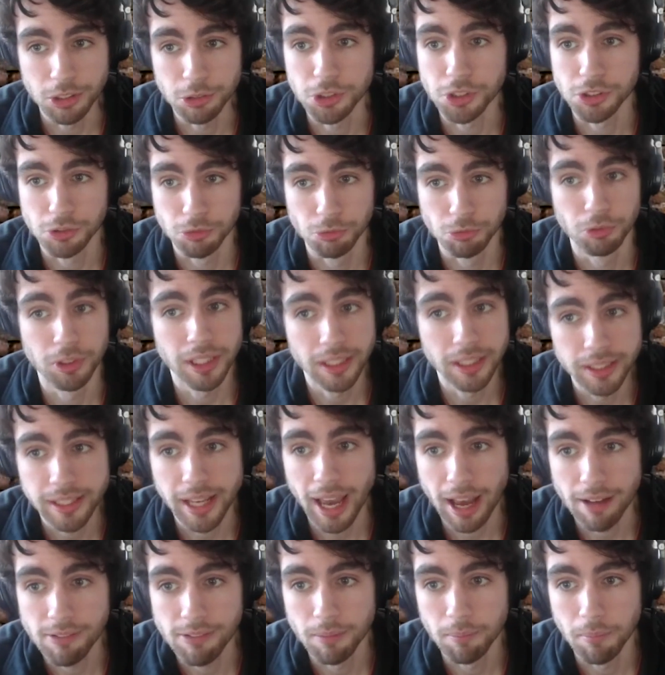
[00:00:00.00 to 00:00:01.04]
just really
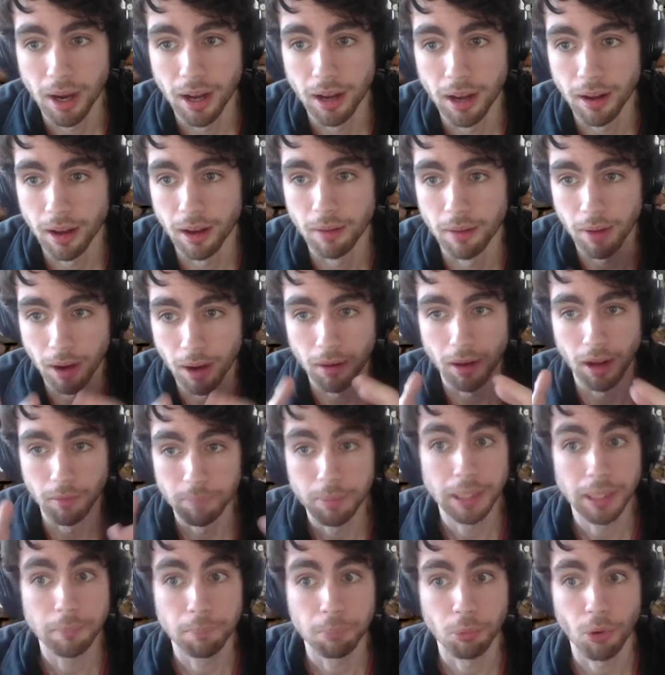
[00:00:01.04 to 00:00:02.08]
have a
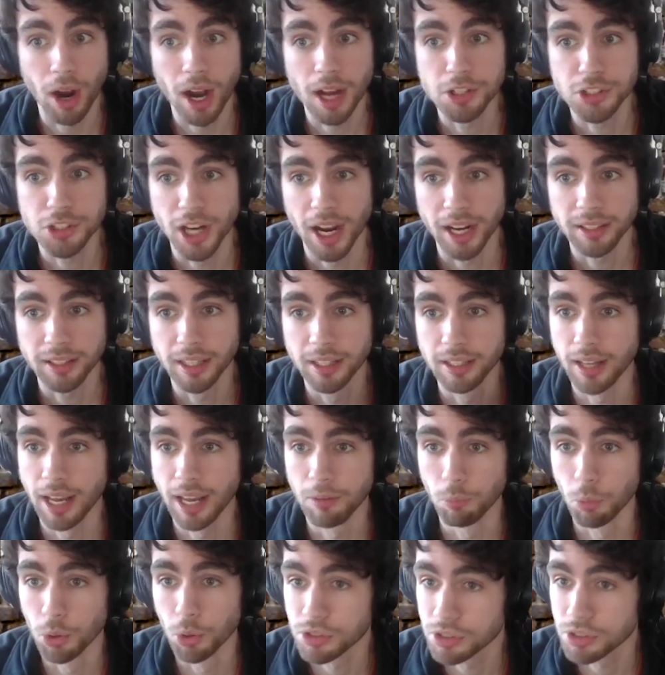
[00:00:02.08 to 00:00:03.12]
big project and
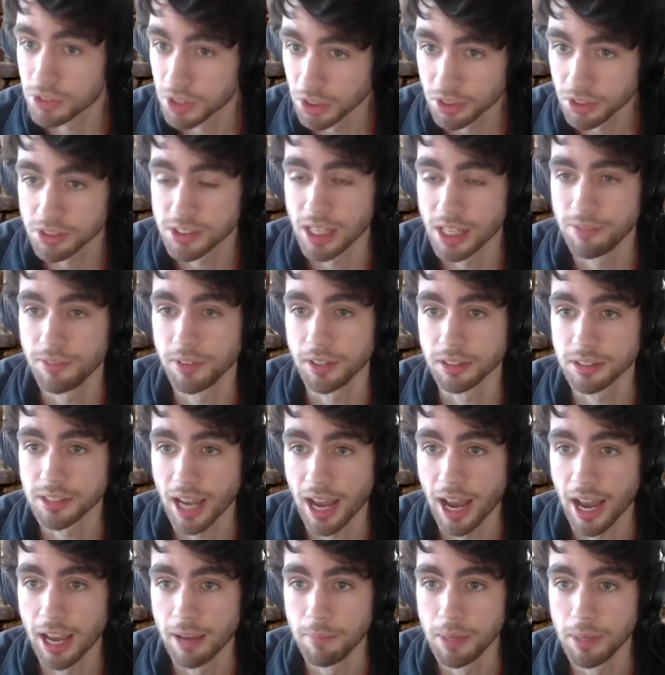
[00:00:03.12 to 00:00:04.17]
we're still saving
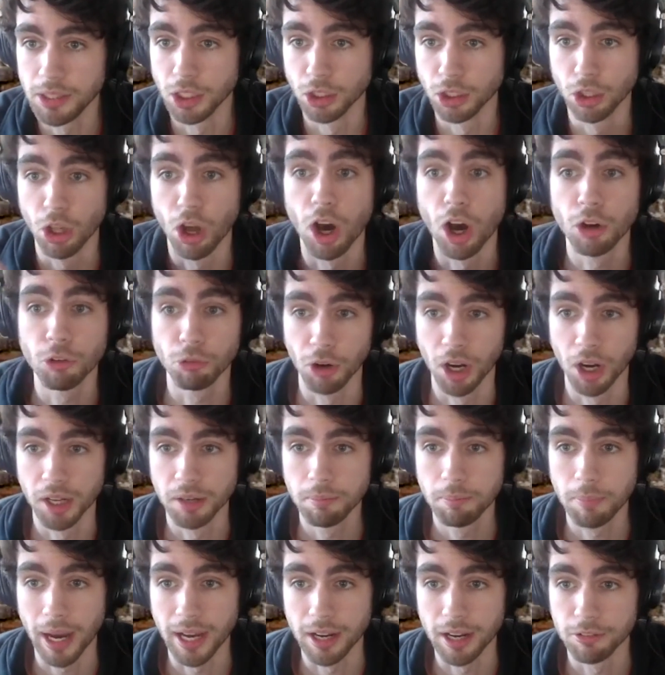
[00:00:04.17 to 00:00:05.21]
time in the long
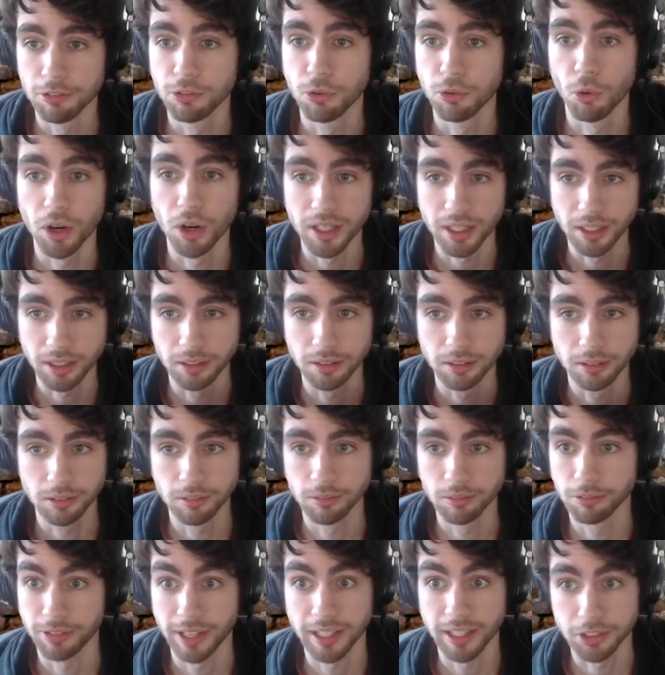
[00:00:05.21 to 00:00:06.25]
run by avoiding
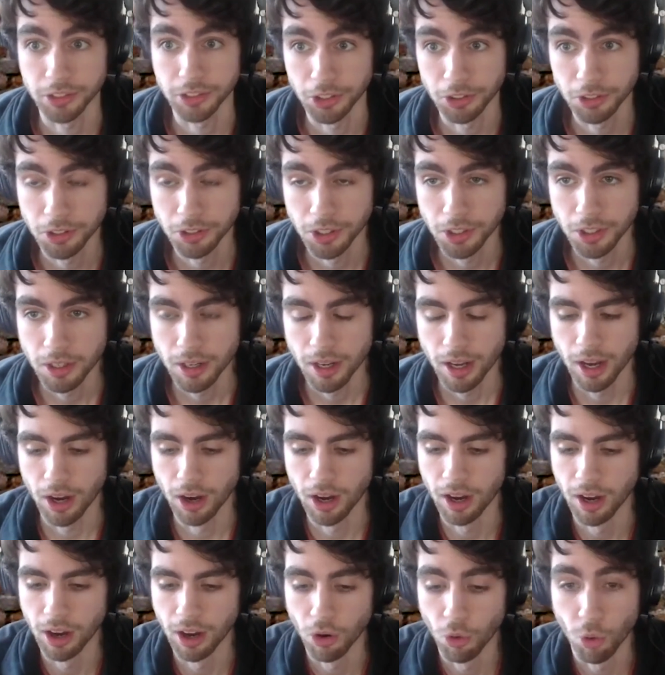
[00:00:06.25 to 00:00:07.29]
failure,
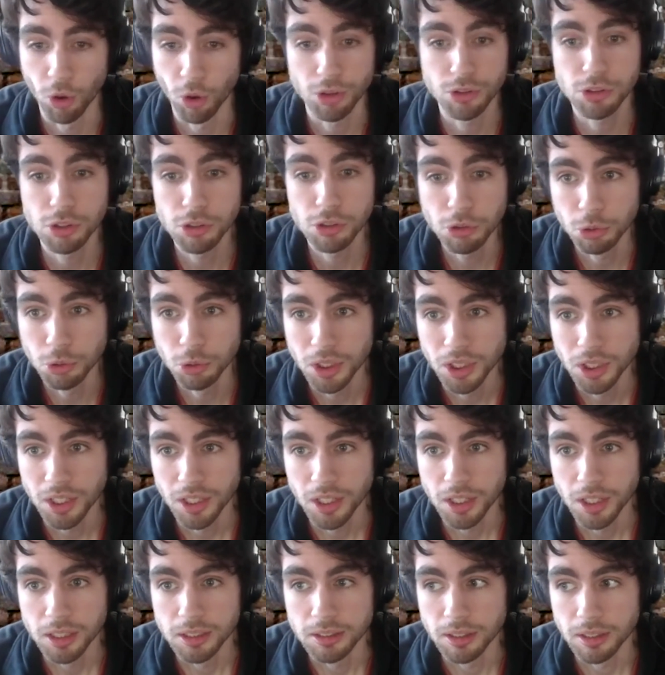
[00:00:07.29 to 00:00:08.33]
or two,
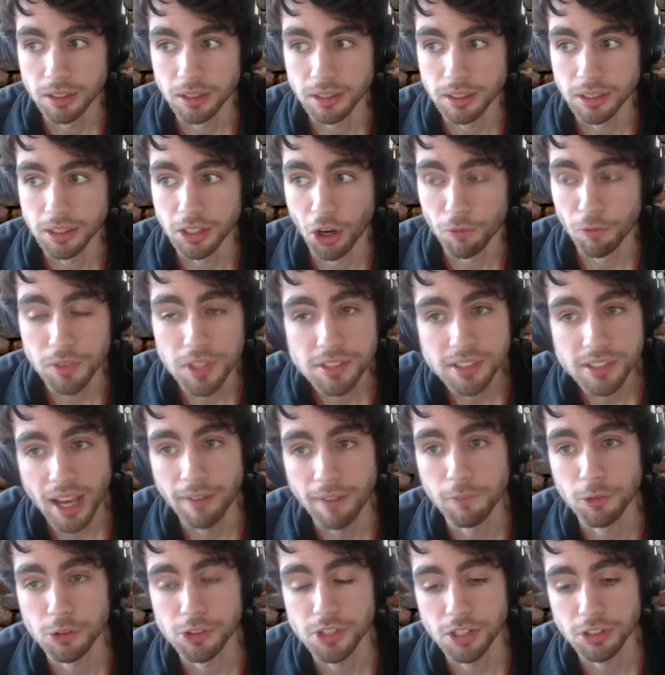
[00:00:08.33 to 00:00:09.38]
if these
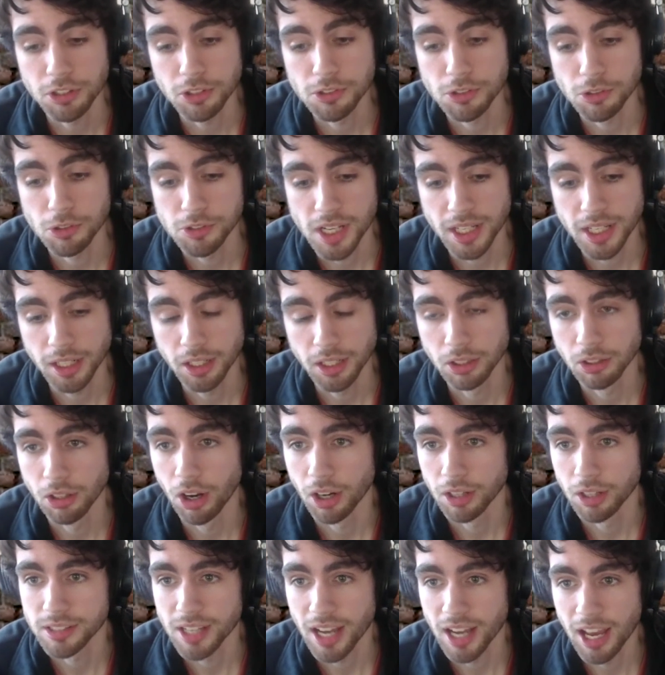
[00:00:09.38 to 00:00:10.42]
conversations are taking a
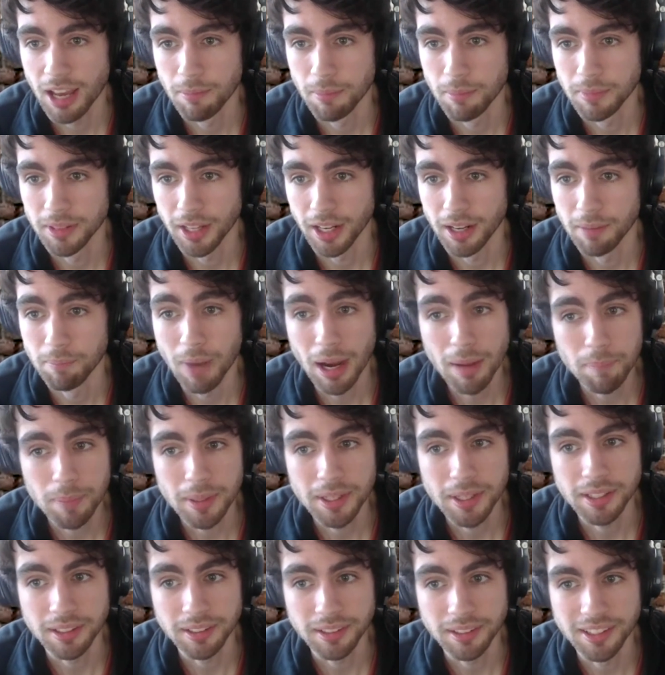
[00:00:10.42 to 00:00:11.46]
long time, it might
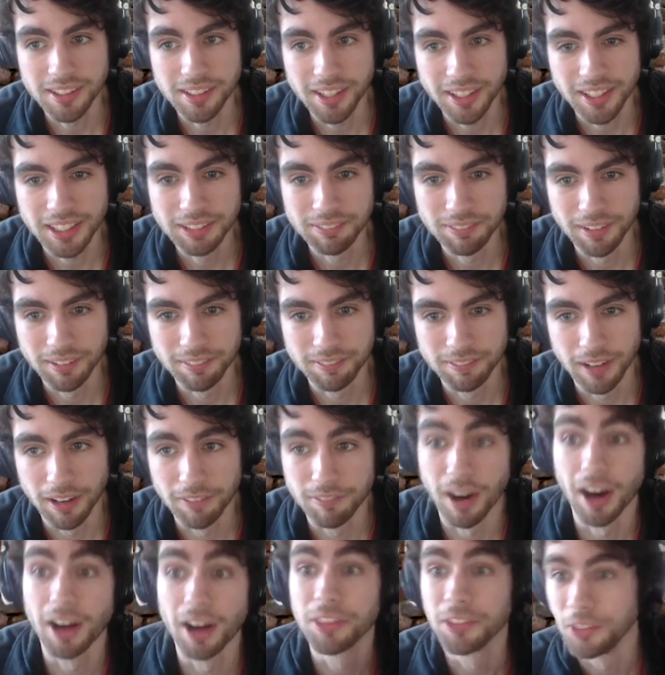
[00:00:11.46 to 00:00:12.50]
be indicative of
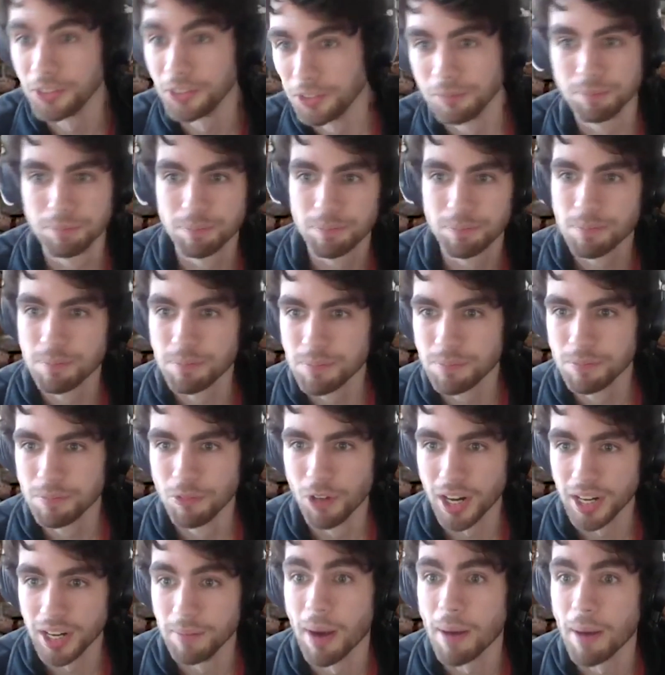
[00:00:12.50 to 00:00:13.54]
other,
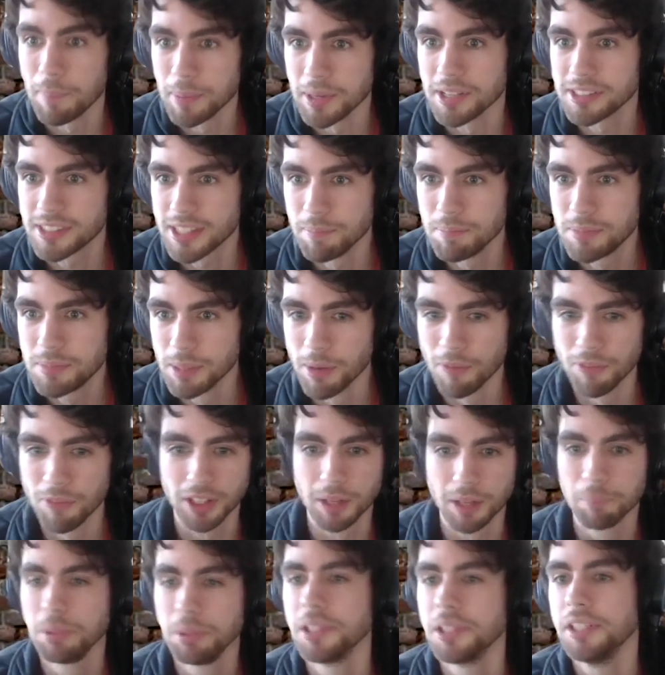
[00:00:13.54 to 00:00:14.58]
right? It might be a symptom of a
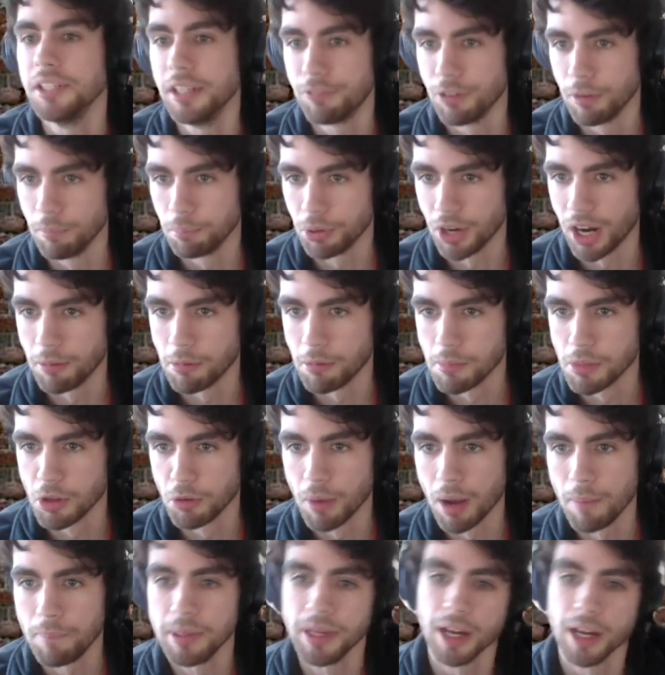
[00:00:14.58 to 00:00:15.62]
completely different problem. There
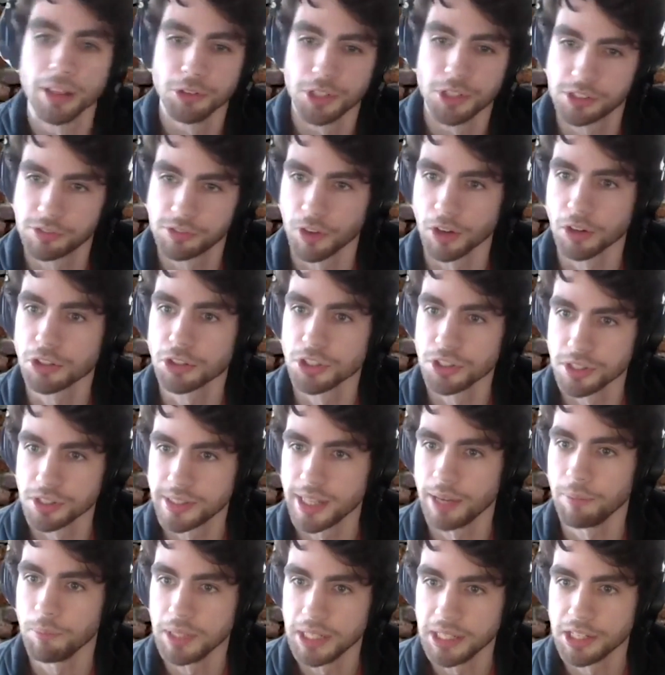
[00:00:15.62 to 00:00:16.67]
might be other dysfunctions
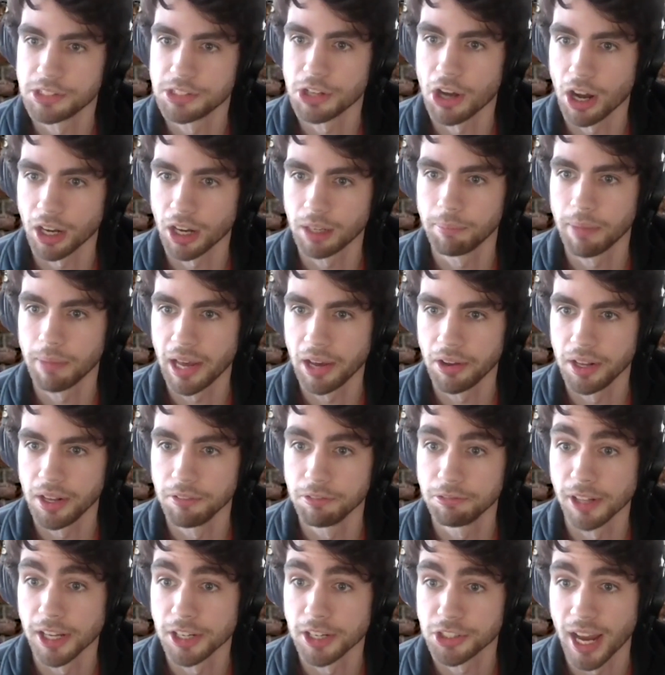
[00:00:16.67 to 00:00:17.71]
that we need to talk about and
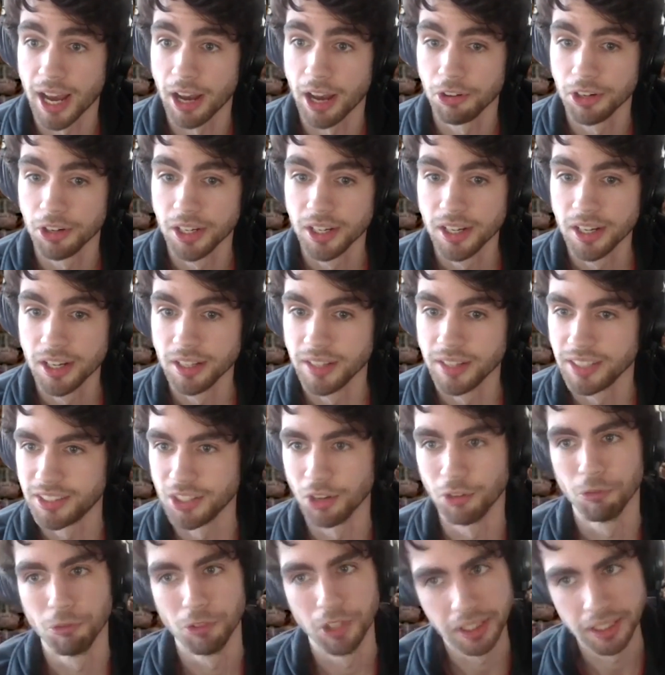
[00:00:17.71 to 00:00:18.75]
flesh out that
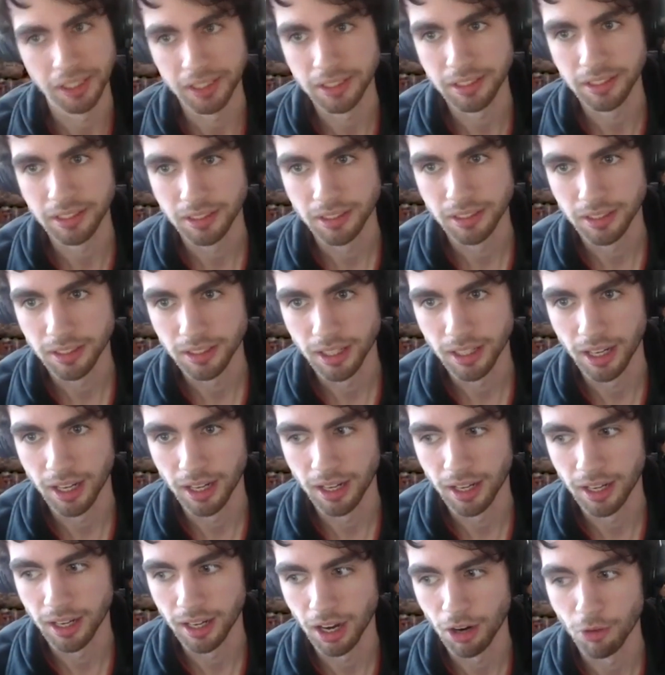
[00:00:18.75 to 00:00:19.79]
aren't really
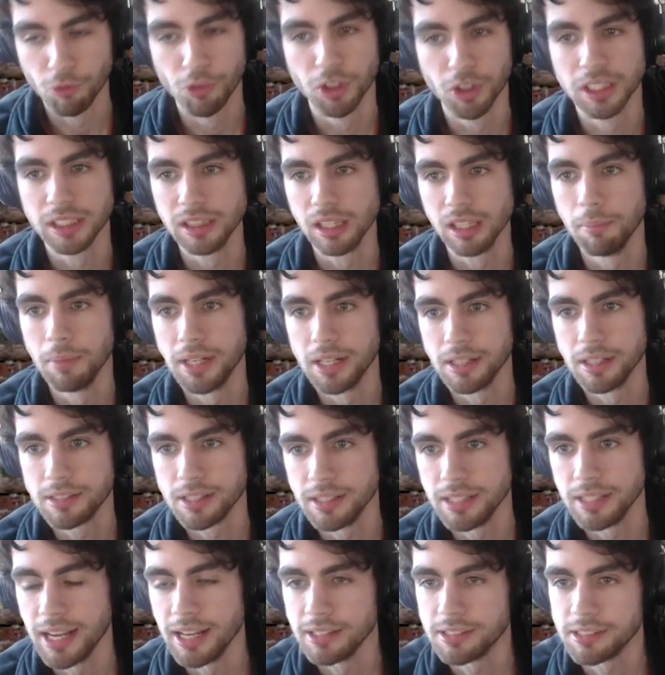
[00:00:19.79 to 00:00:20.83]
limited to
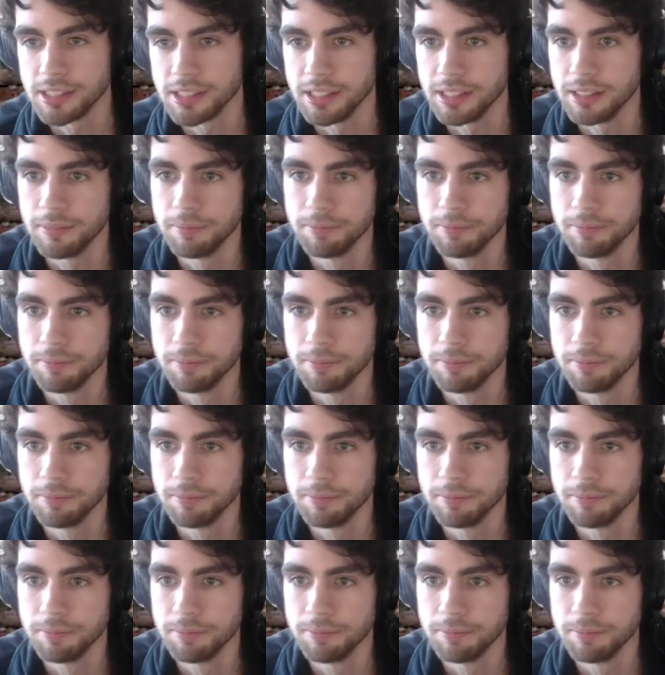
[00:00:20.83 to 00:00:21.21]
the AC.